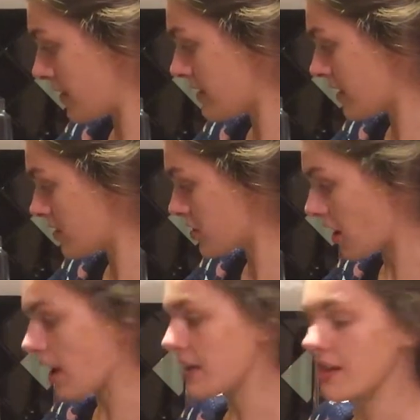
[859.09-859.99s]
with. To
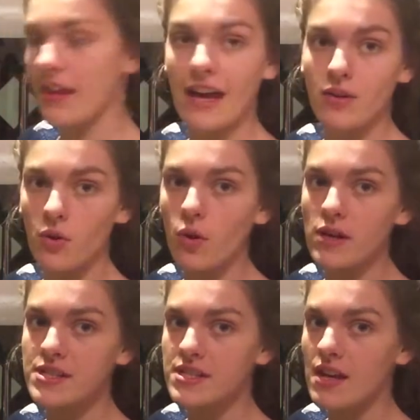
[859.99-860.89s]
Sean, that
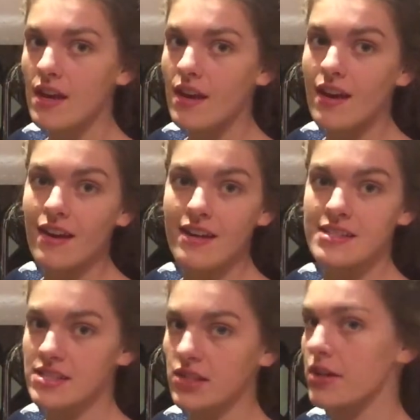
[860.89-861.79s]
horse
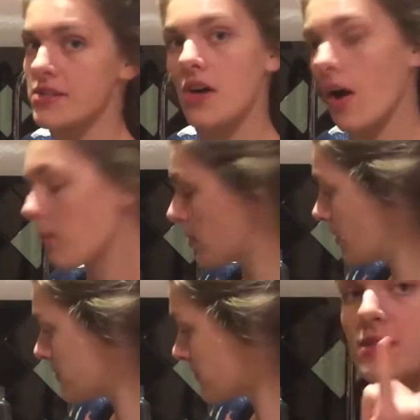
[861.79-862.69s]
is as good as home.
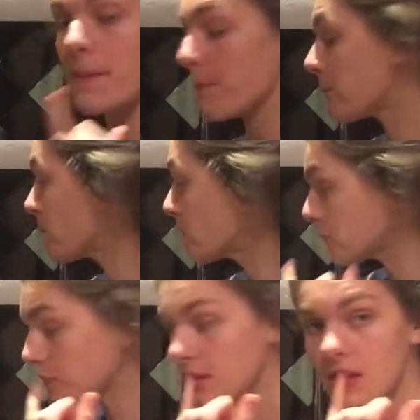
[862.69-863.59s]
Pro tip,
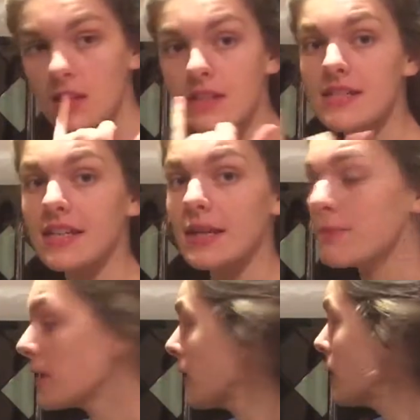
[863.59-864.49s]
to
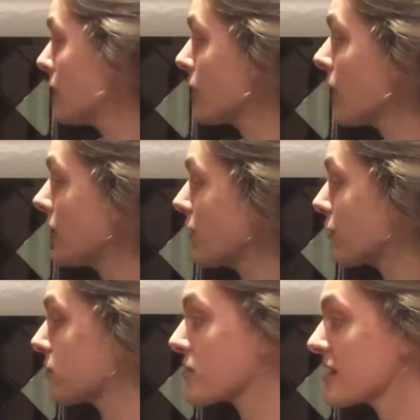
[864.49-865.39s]
keep your honey
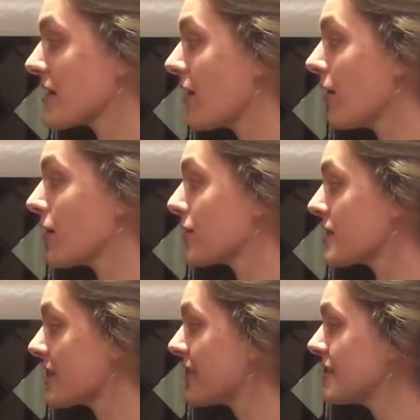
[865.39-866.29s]
from drizzling all over
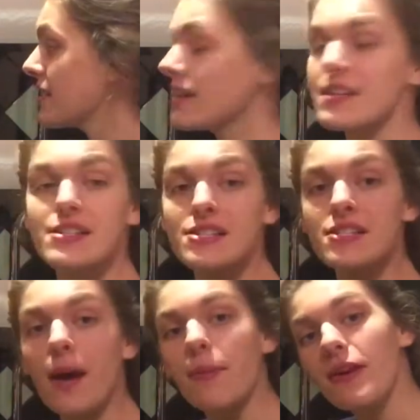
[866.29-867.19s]
the sides,
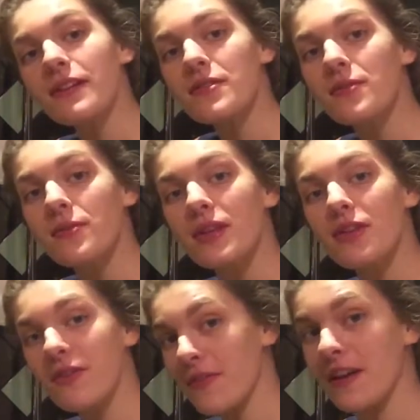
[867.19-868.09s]
stopper it
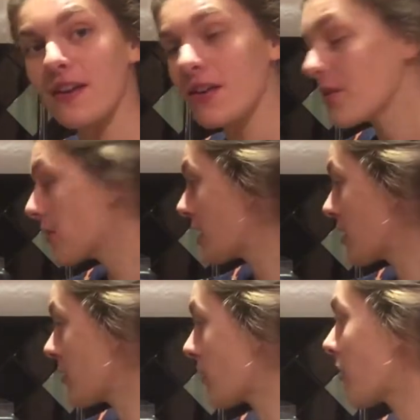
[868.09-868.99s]
with your finger when you